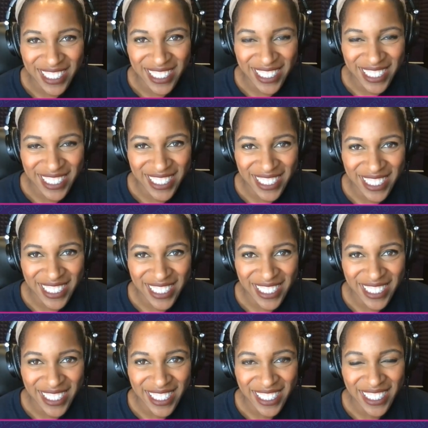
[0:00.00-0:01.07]

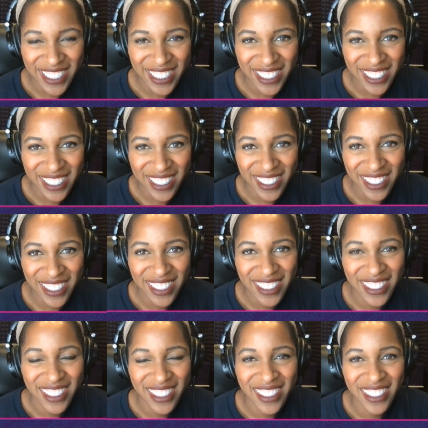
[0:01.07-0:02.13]

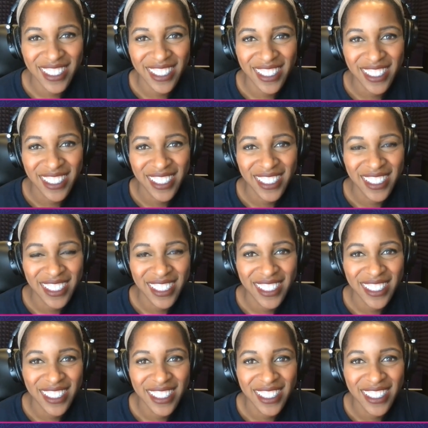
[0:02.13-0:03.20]

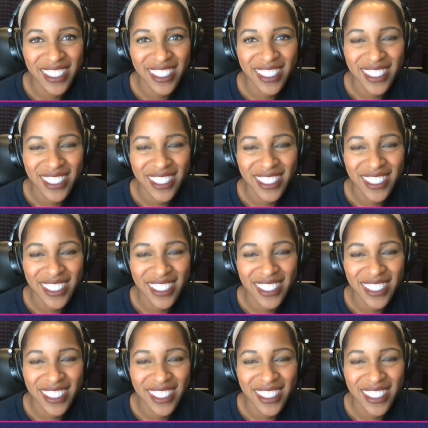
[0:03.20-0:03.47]
No words are spoken by the person on screen.